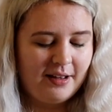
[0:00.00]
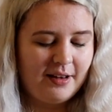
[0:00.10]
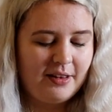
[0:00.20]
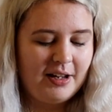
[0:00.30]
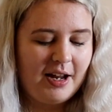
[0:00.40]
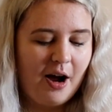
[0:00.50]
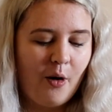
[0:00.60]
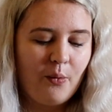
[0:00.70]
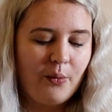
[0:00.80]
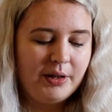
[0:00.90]
the
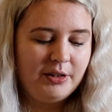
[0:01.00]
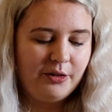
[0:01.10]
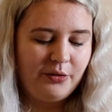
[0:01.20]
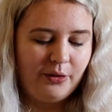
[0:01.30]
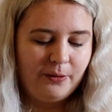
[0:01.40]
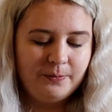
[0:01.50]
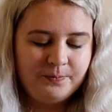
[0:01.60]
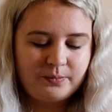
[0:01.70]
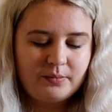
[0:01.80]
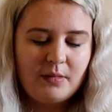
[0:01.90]
wonderful
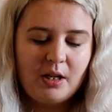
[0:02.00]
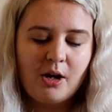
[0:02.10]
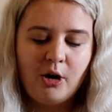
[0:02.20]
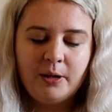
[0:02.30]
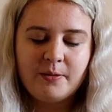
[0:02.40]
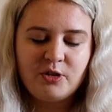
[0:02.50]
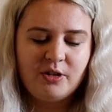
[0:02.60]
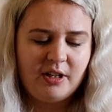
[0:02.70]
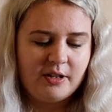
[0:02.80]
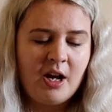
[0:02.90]
Hollywood
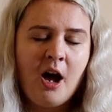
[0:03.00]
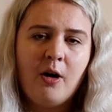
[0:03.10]
Studios.